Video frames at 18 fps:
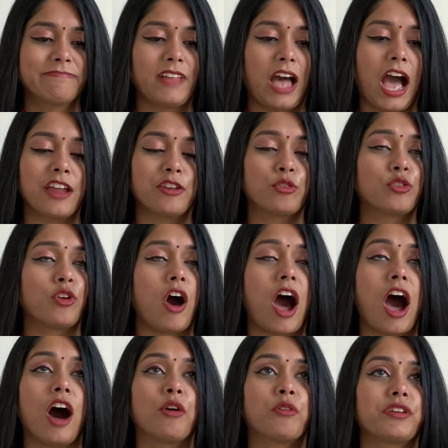I don't know
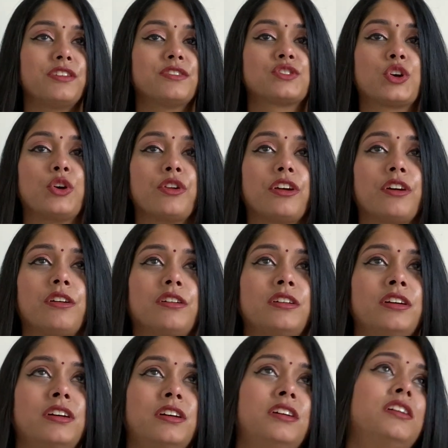how he's gonna
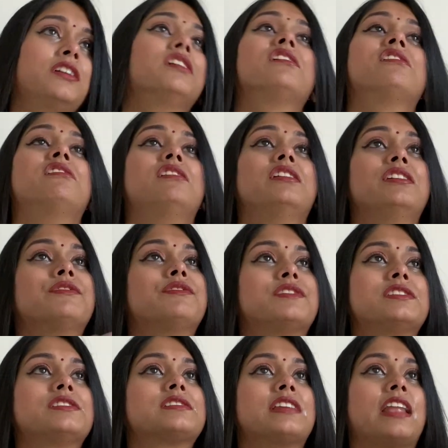live
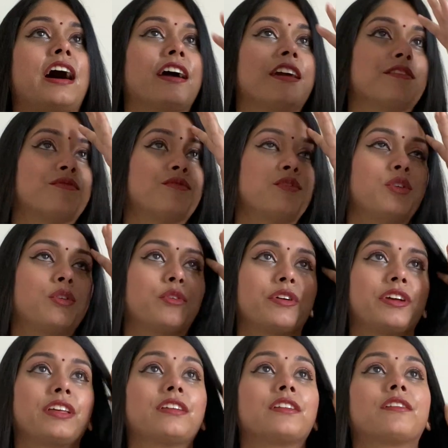his life
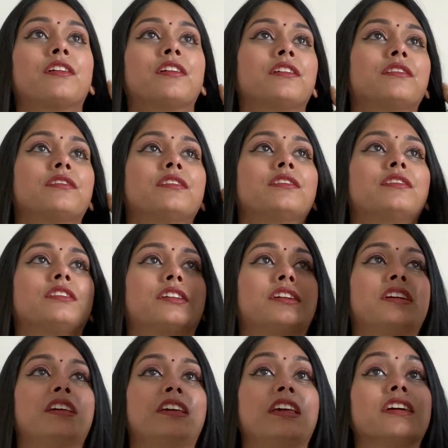knowing the
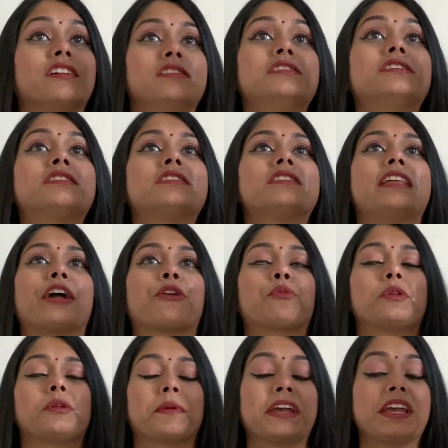guilt that
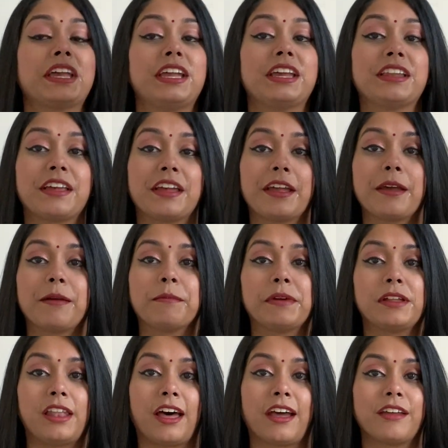will be eating
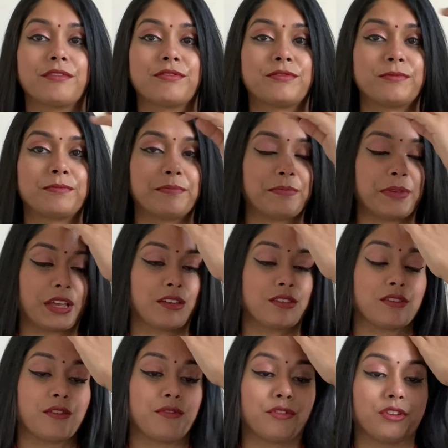him alive
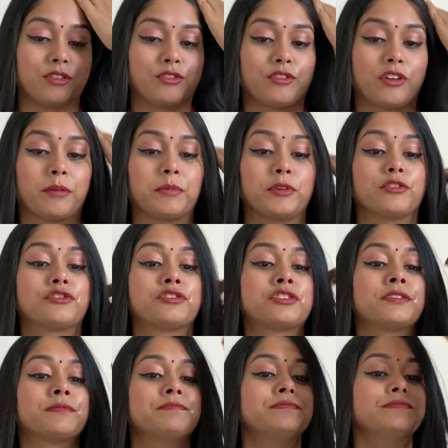because of this rubbish.